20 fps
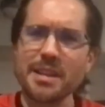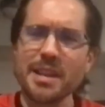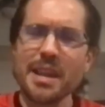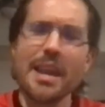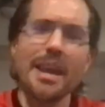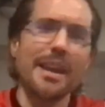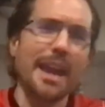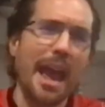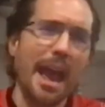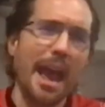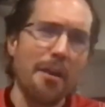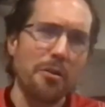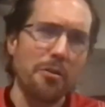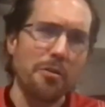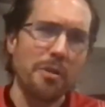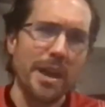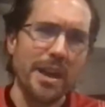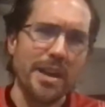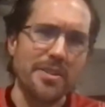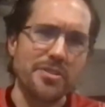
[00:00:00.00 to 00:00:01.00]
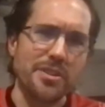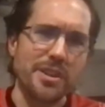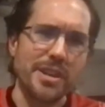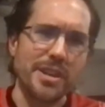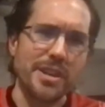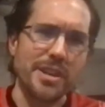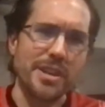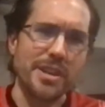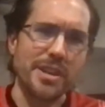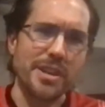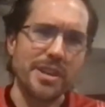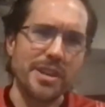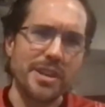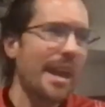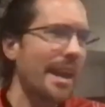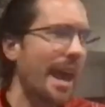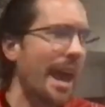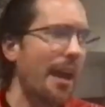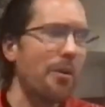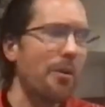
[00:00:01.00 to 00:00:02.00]
And how do I adjust?
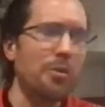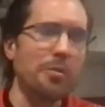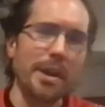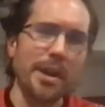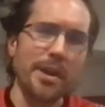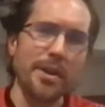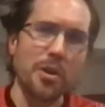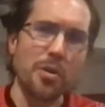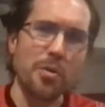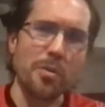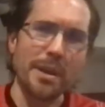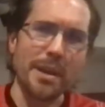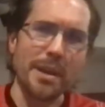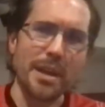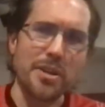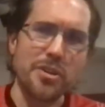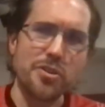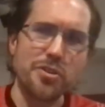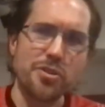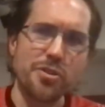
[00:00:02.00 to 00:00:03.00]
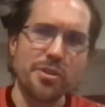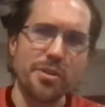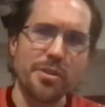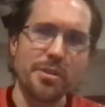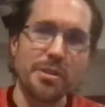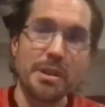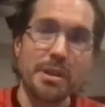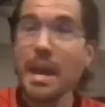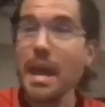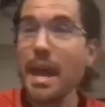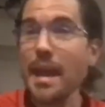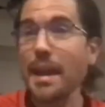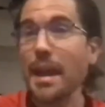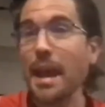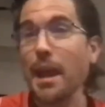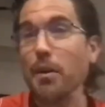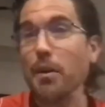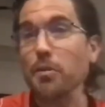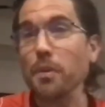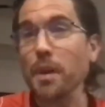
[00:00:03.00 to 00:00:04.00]
And how do I know when I should? And
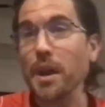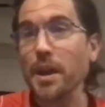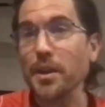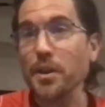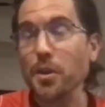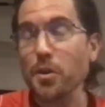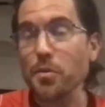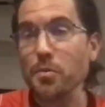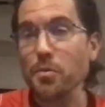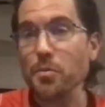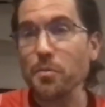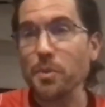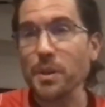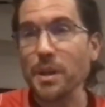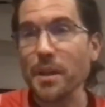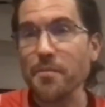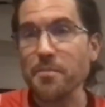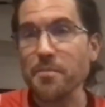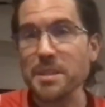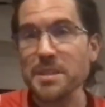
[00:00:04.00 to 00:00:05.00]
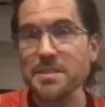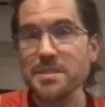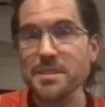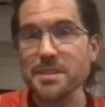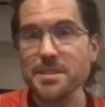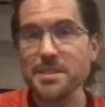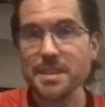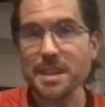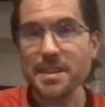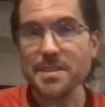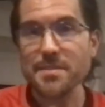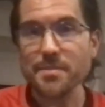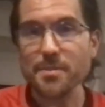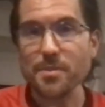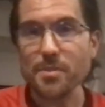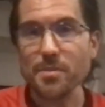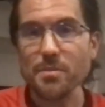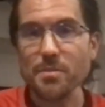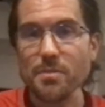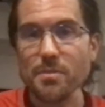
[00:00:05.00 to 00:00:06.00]
how do I know when I've been
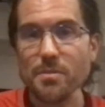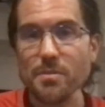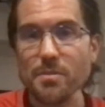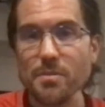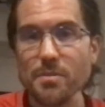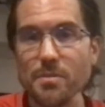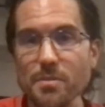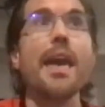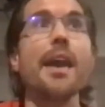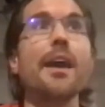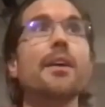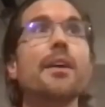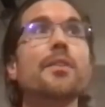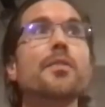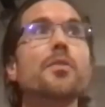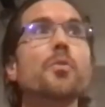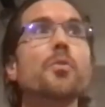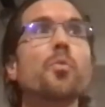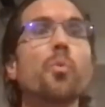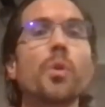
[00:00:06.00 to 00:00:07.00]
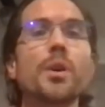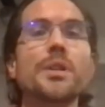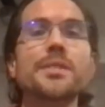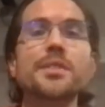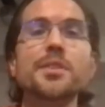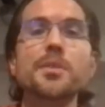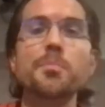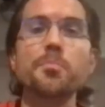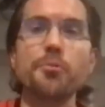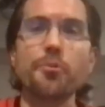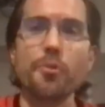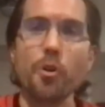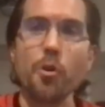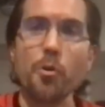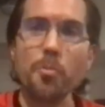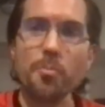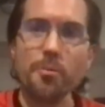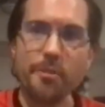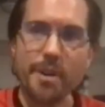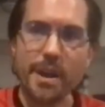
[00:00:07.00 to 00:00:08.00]
successful? And what's an
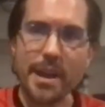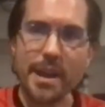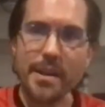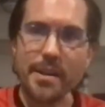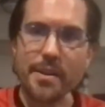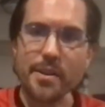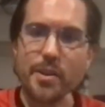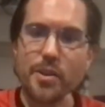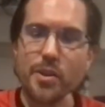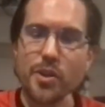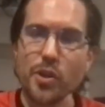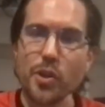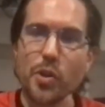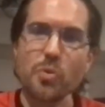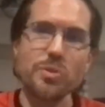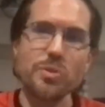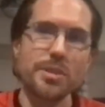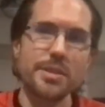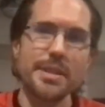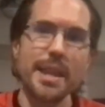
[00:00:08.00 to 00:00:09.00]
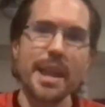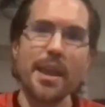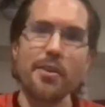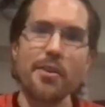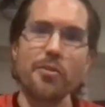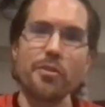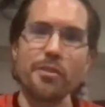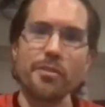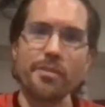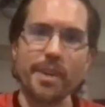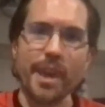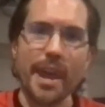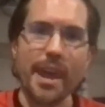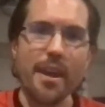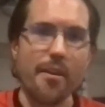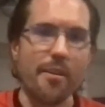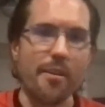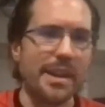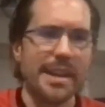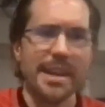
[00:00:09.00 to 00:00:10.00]
appropriate, standard of
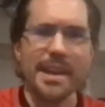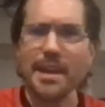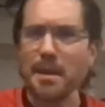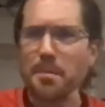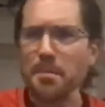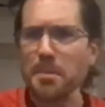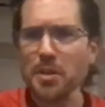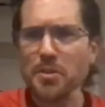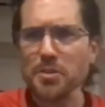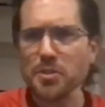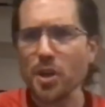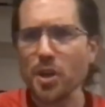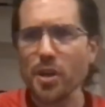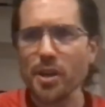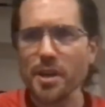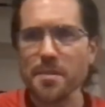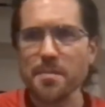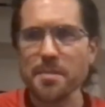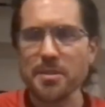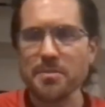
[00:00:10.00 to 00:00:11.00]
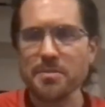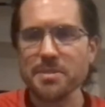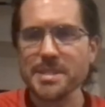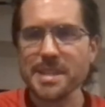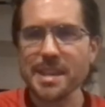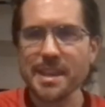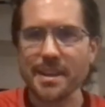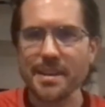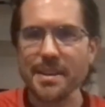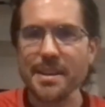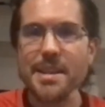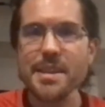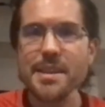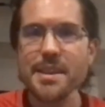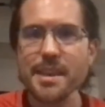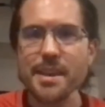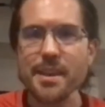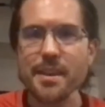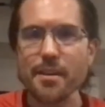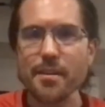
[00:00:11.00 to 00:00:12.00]
care? And again, I'm not talking about technique
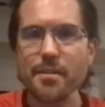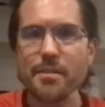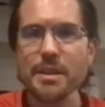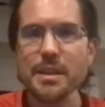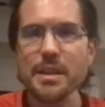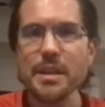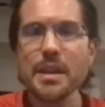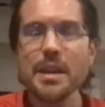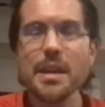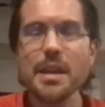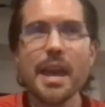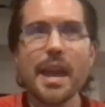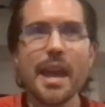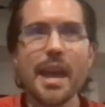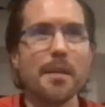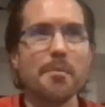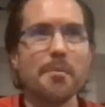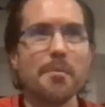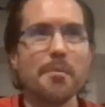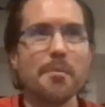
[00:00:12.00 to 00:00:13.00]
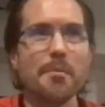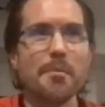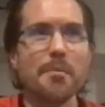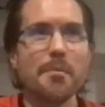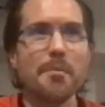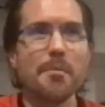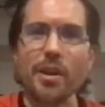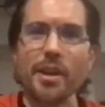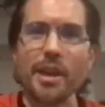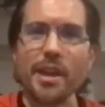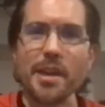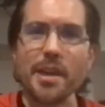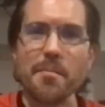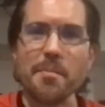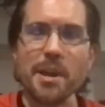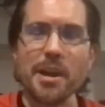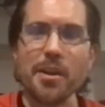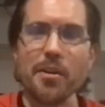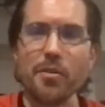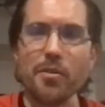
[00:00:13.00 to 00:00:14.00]
here. And I'm not even talking
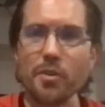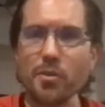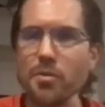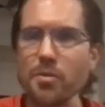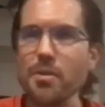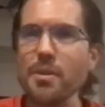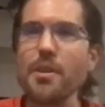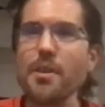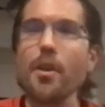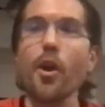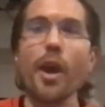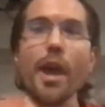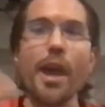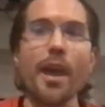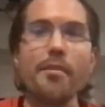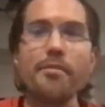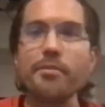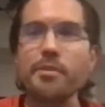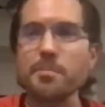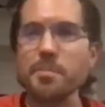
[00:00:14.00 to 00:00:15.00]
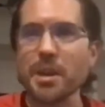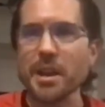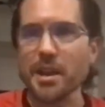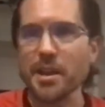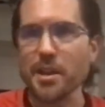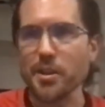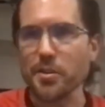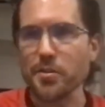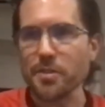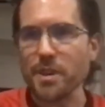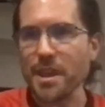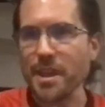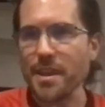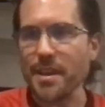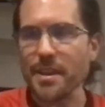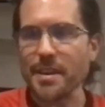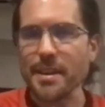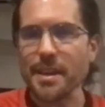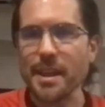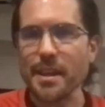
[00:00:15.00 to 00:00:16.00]
about everybody
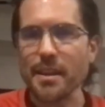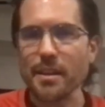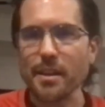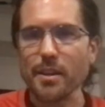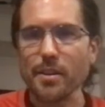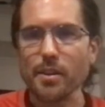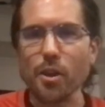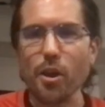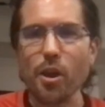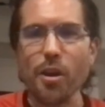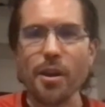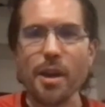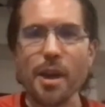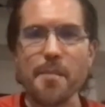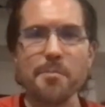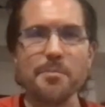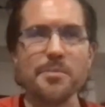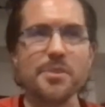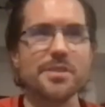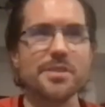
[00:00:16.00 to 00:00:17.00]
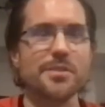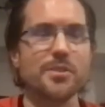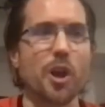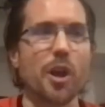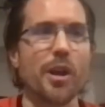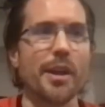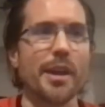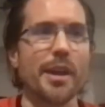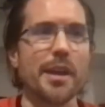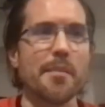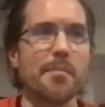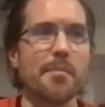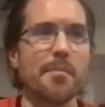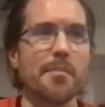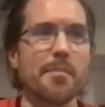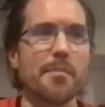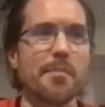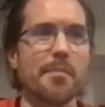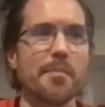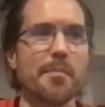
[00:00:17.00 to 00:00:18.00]
agreeing and getting along. I'm just talking
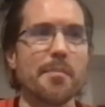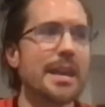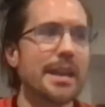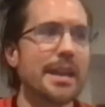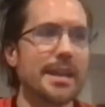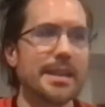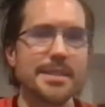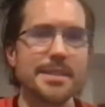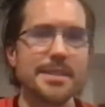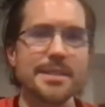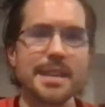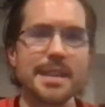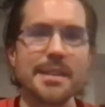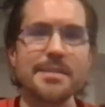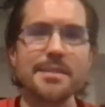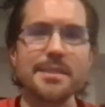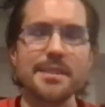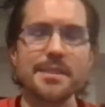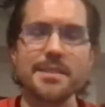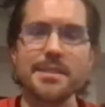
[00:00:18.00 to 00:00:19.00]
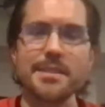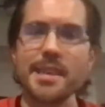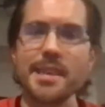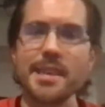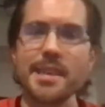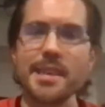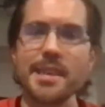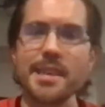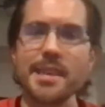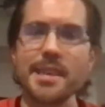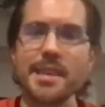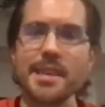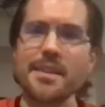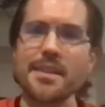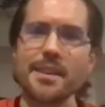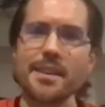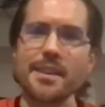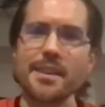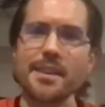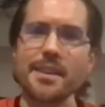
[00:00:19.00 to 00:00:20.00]
about consensus, the idea
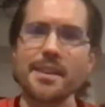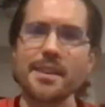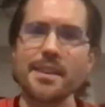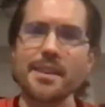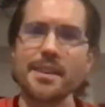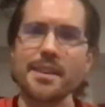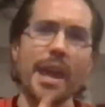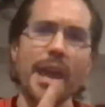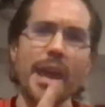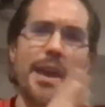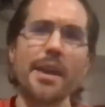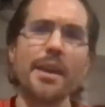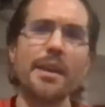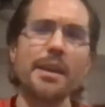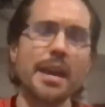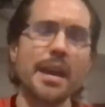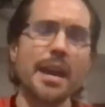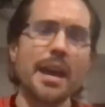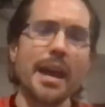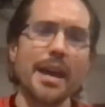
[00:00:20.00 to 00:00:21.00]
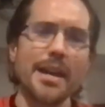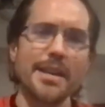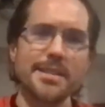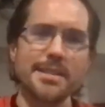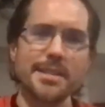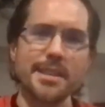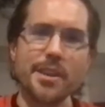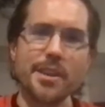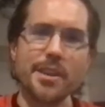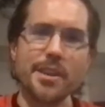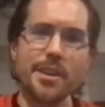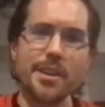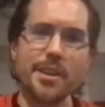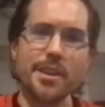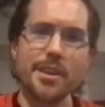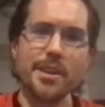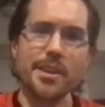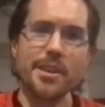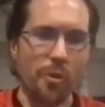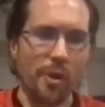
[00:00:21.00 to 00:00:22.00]
that it's like, okay, I see your
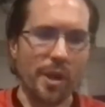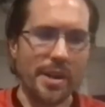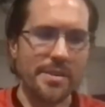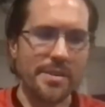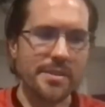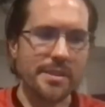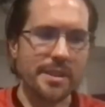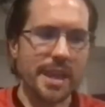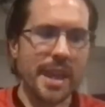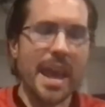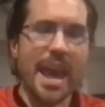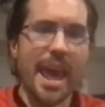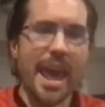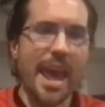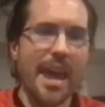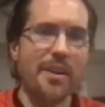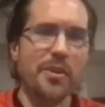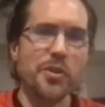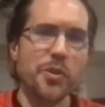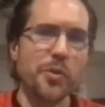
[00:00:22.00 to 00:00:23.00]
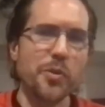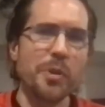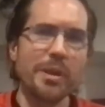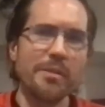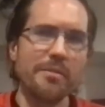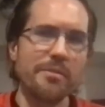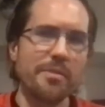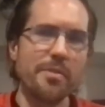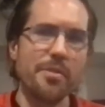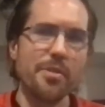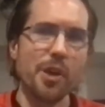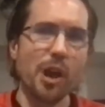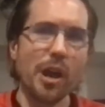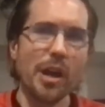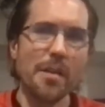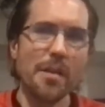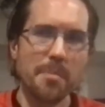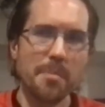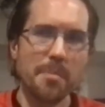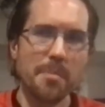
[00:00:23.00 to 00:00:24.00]
viewpoint and you have thought
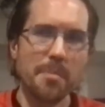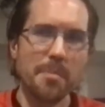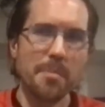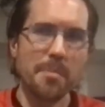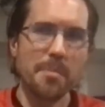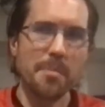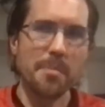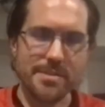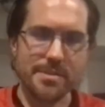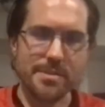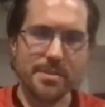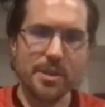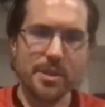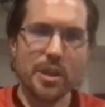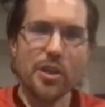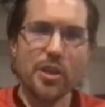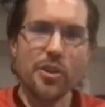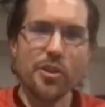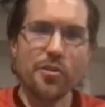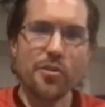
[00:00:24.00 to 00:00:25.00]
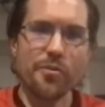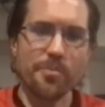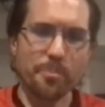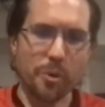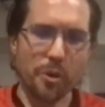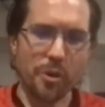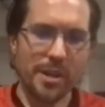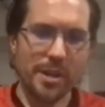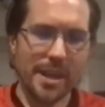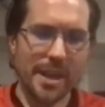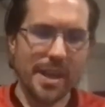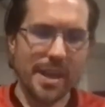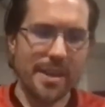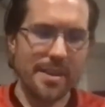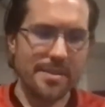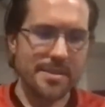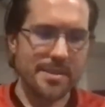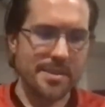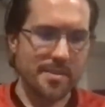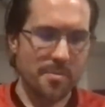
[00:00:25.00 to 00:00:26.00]
about this. You've put
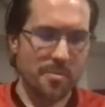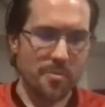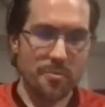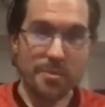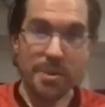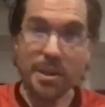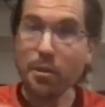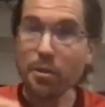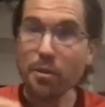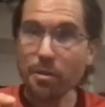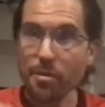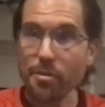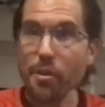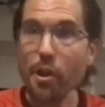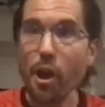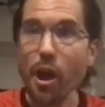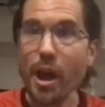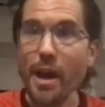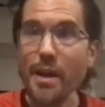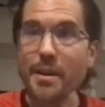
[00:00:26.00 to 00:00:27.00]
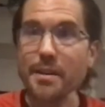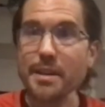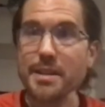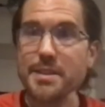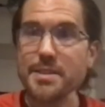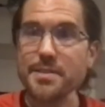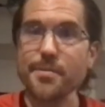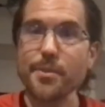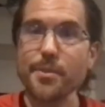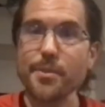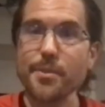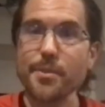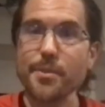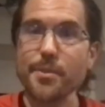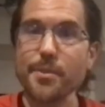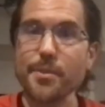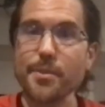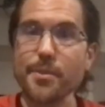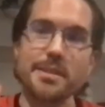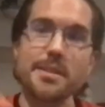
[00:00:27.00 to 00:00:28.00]
in some real thought as far
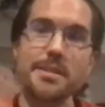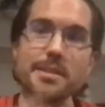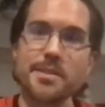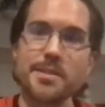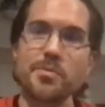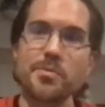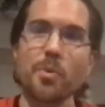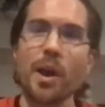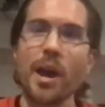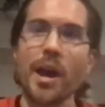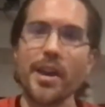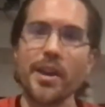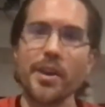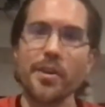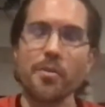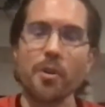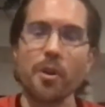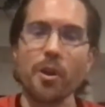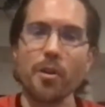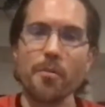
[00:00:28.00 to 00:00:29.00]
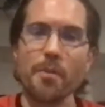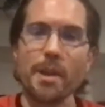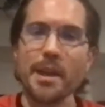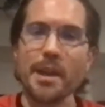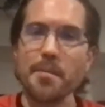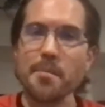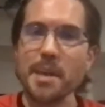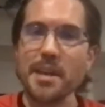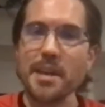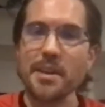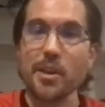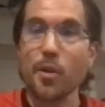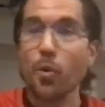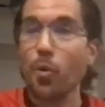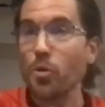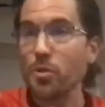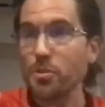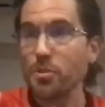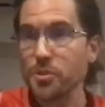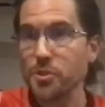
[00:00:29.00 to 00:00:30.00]
as this is why you are recommending
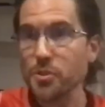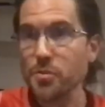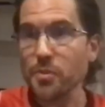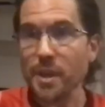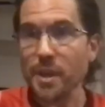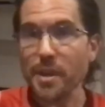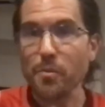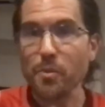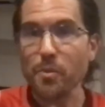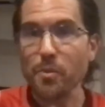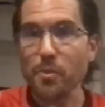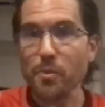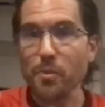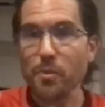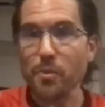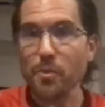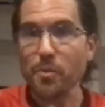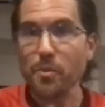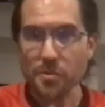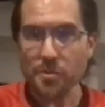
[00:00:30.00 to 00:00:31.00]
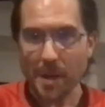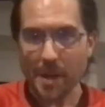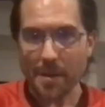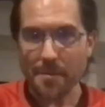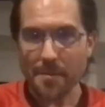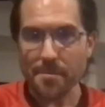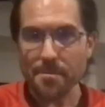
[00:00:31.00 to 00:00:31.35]
or doing what you're doing.